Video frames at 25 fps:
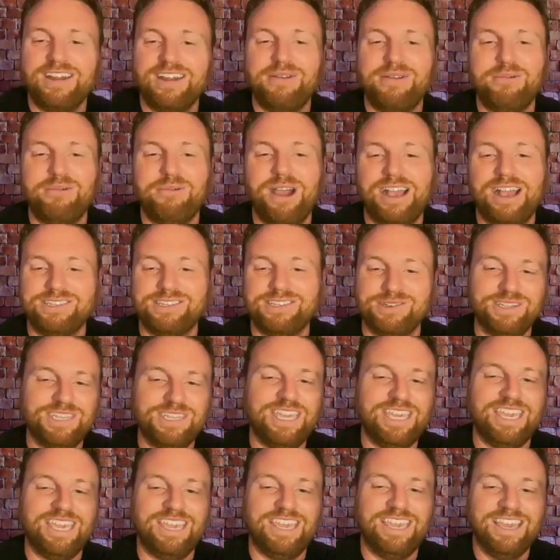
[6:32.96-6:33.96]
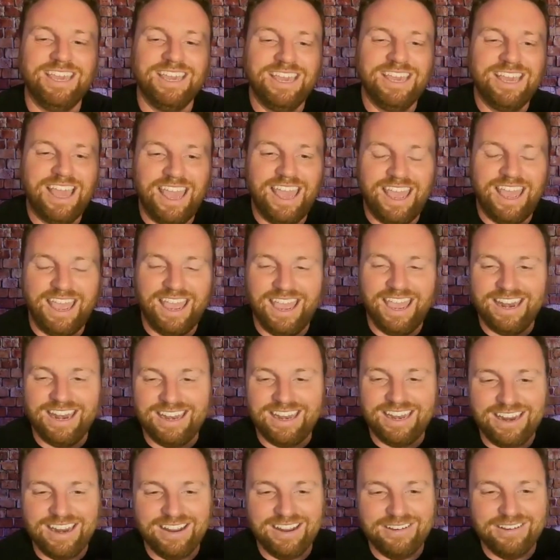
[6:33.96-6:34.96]
West or Ye and,
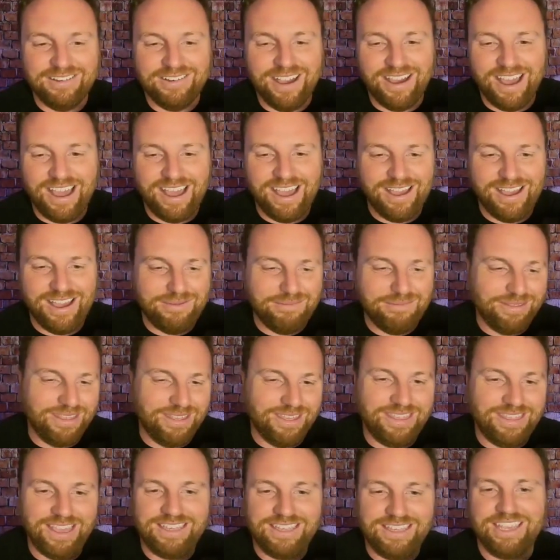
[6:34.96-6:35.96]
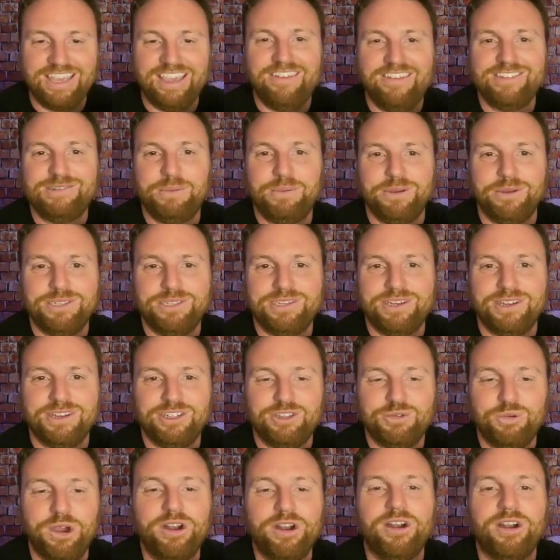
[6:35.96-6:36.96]
the things that he's posted on
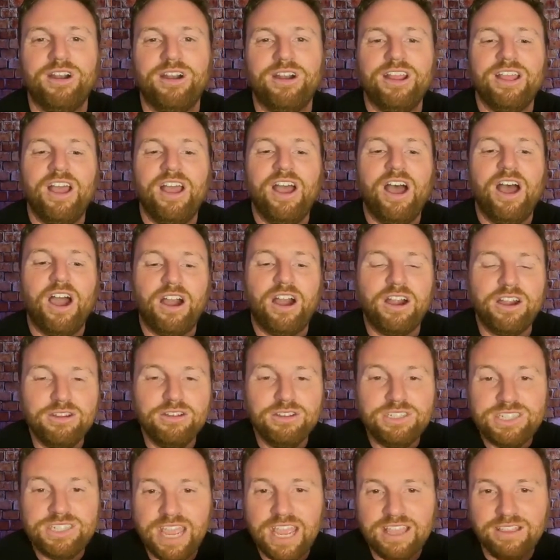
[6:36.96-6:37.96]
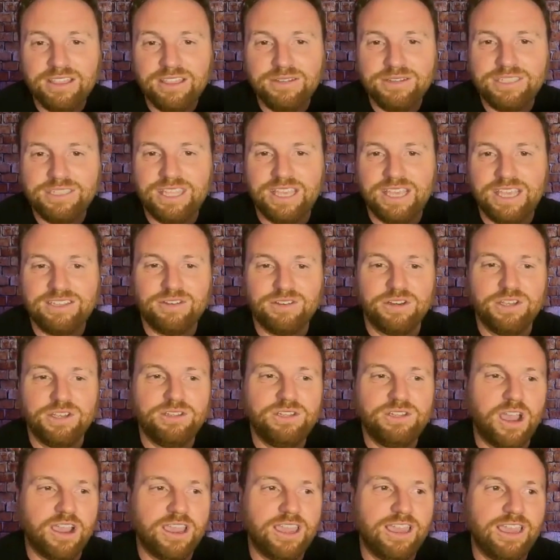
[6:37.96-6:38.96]
Twitter? Are you saying those things? Are you
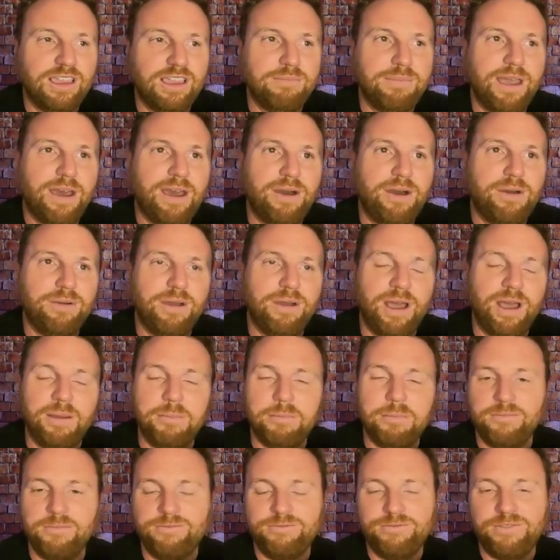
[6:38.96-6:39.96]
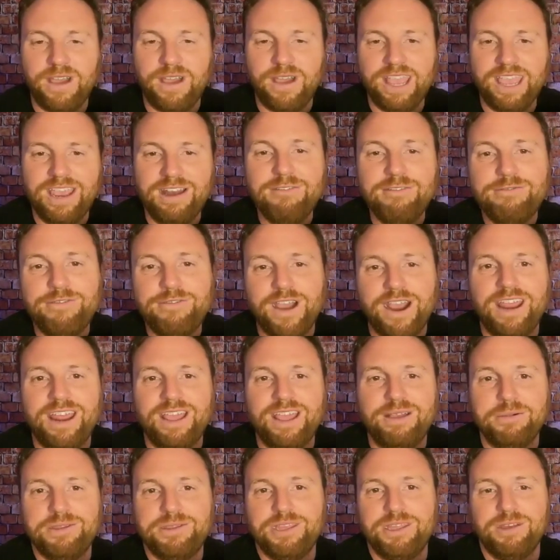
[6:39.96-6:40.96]
talking about infighting
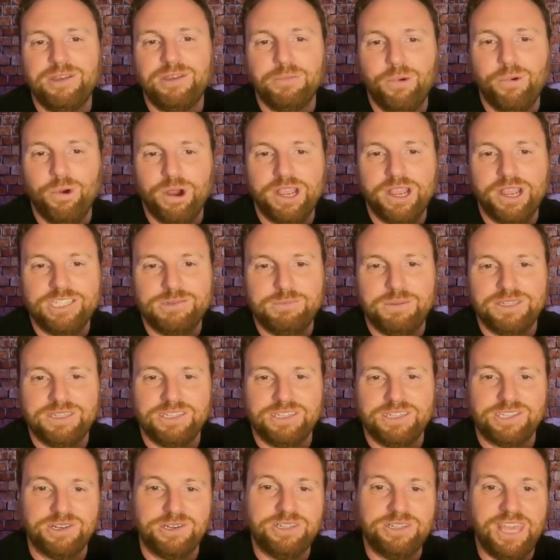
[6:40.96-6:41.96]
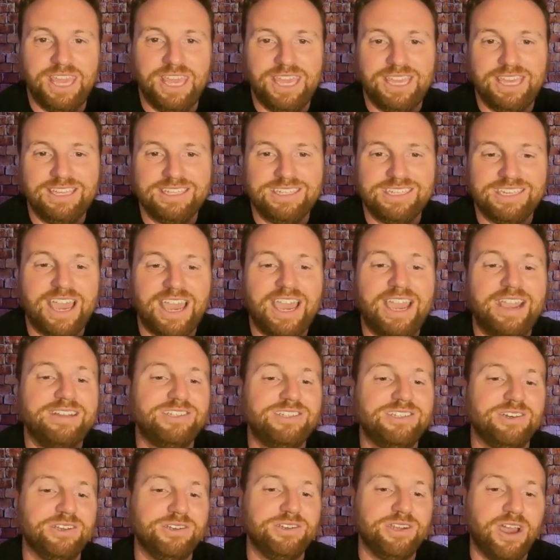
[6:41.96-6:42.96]
within the mortgage business? Are you taking sides?
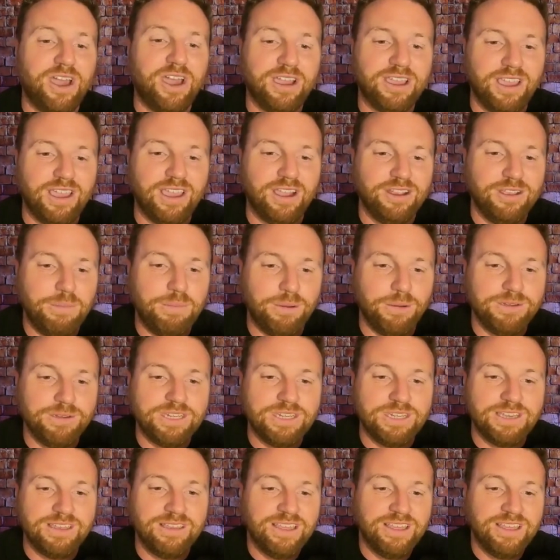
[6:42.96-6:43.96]
Are you posting,